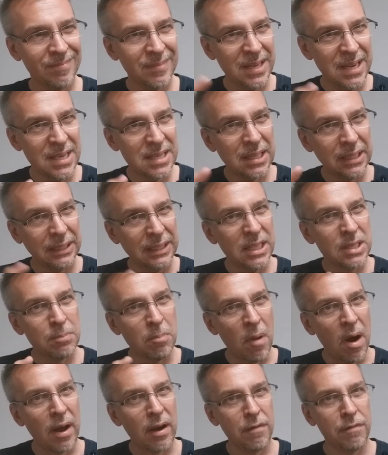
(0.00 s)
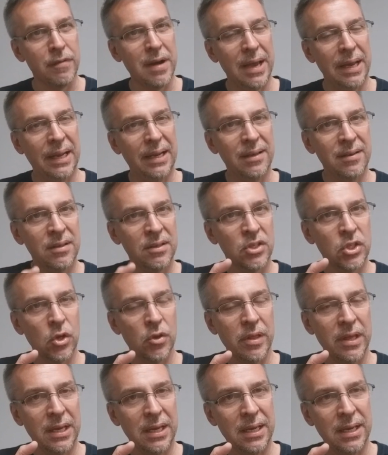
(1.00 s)
he's at least modified it
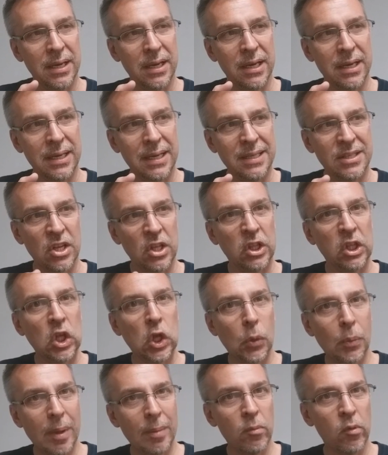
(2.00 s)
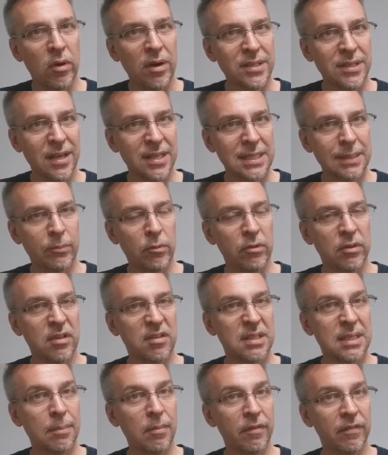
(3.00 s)
so that uh, it's a little bit more accessible
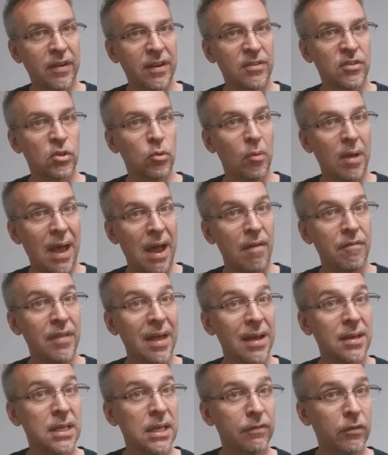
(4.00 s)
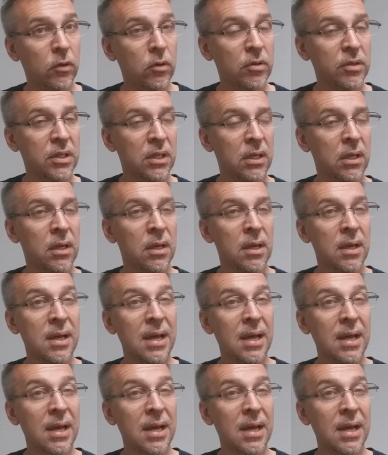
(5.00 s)
to some of us who have that difficulty.